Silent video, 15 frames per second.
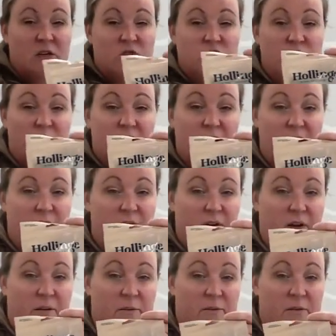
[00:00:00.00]
dried
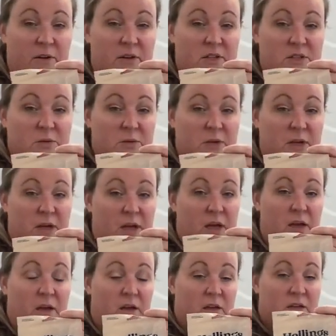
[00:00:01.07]
liver, like this one
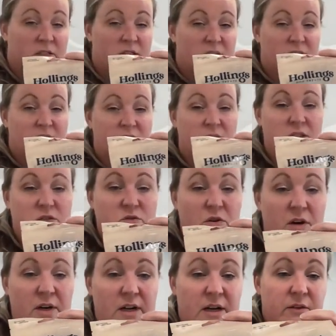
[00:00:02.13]
here. So this is a
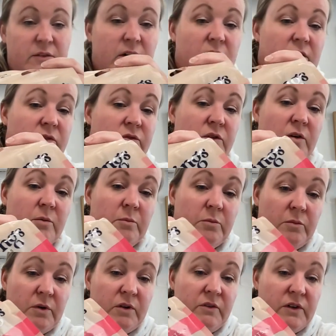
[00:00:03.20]
dried liver
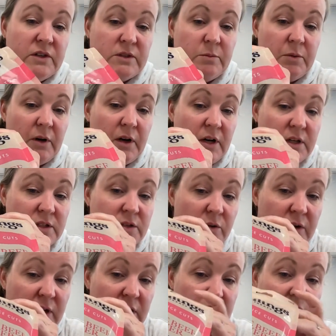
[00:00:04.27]
from one of our suppliers,
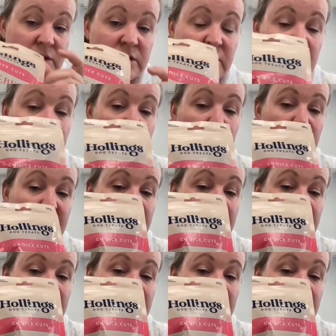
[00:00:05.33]
Hollings, and